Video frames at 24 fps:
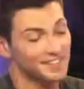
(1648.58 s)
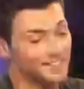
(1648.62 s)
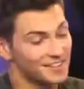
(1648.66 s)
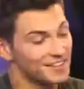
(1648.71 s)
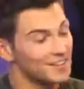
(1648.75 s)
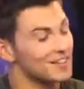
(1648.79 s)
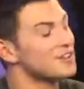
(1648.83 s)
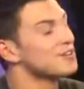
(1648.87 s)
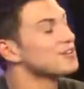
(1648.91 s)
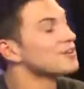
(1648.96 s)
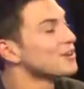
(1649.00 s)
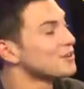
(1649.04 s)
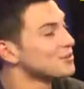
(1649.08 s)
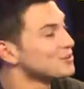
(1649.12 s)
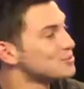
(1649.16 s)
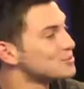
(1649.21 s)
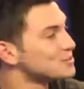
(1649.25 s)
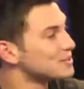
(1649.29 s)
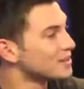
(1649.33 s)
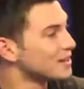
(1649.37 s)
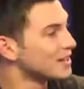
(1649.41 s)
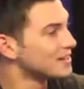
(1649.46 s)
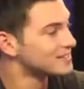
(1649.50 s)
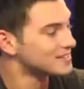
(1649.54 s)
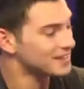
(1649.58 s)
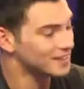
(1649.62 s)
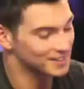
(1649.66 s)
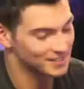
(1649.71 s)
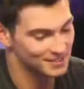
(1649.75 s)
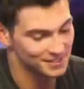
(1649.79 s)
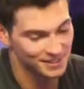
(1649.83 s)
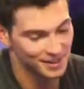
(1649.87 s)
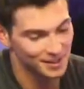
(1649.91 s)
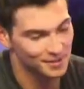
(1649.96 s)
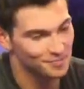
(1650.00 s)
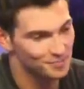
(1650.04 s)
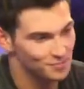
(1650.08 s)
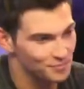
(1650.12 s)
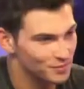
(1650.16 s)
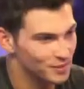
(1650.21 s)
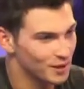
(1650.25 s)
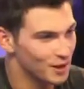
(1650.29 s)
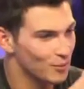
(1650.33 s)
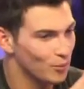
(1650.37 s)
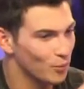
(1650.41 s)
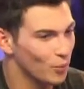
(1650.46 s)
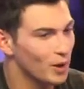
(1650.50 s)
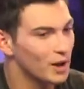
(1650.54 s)
and you get used to that technique, that
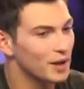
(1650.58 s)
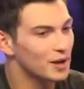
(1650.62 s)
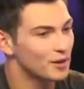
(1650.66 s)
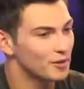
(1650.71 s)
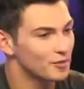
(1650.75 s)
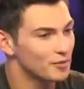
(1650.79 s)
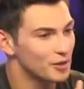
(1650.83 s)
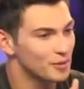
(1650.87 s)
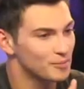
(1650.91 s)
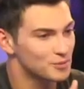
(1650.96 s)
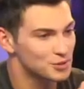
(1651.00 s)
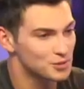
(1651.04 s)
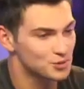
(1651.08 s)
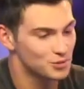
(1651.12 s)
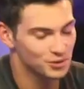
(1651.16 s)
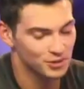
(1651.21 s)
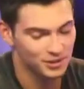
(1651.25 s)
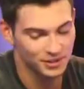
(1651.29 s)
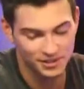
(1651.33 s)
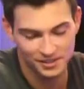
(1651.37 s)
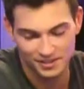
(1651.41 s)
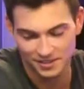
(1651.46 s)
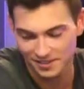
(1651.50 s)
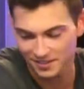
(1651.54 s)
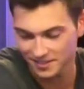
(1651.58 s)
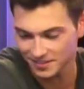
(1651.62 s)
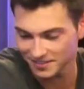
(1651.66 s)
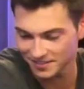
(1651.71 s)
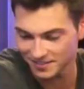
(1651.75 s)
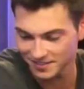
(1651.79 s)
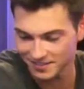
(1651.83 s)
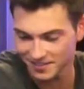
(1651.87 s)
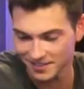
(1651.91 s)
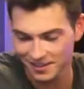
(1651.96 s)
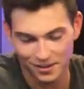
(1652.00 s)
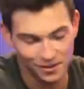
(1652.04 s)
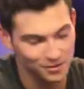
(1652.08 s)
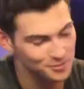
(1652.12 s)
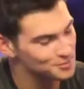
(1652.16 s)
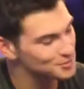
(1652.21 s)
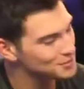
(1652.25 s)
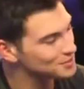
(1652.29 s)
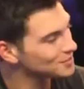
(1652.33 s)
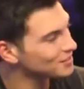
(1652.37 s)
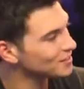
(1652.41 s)
that way of them shooting it. it the phone helps. calls